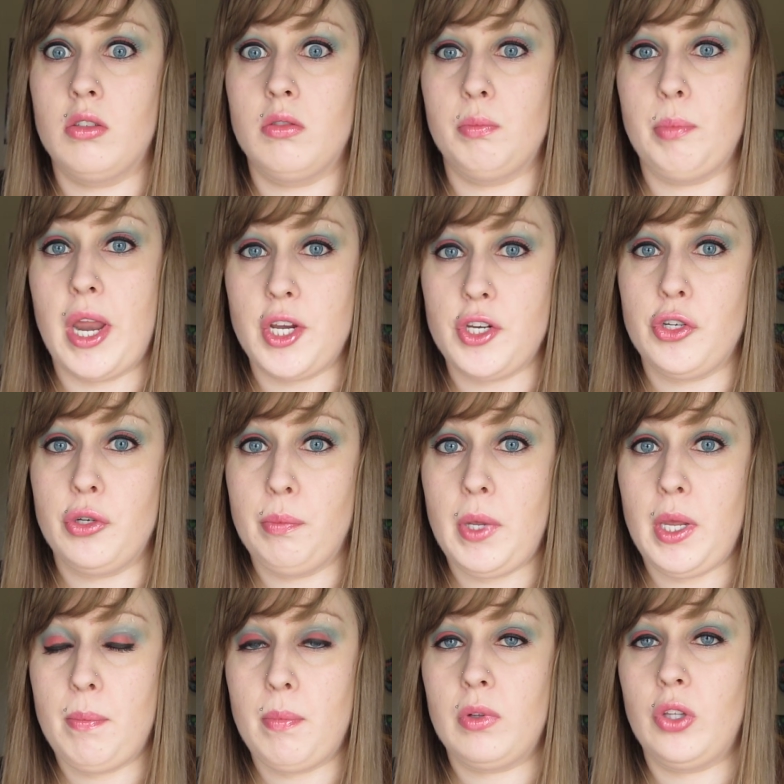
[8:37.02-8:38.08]
many new
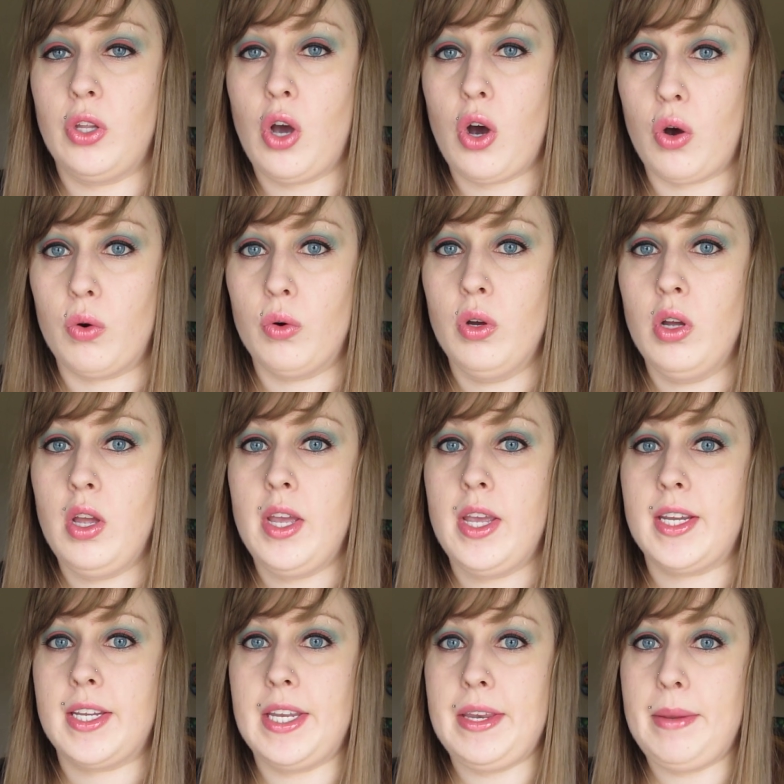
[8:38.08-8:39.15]
people know.
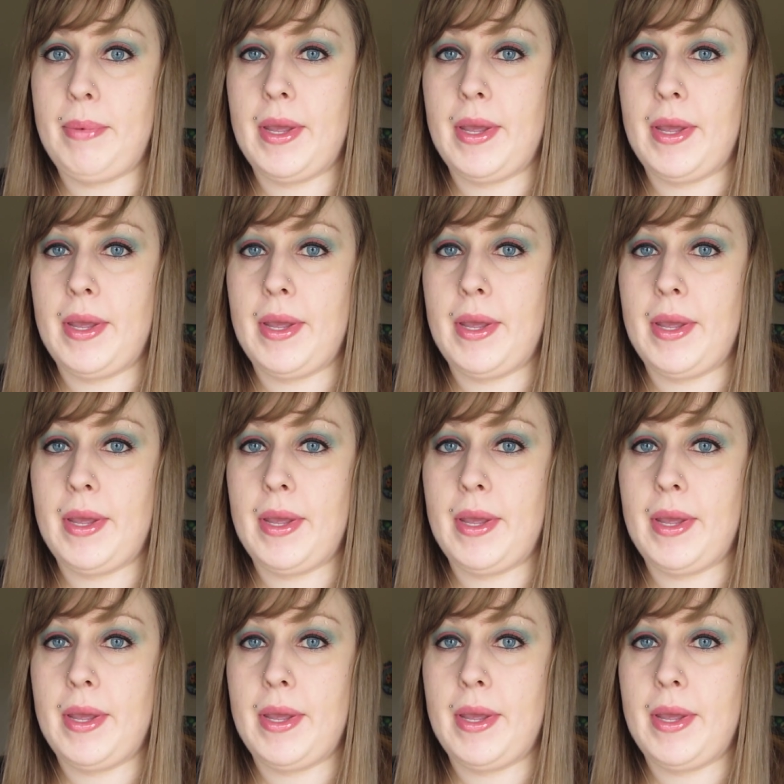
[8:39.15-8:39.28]
Guinea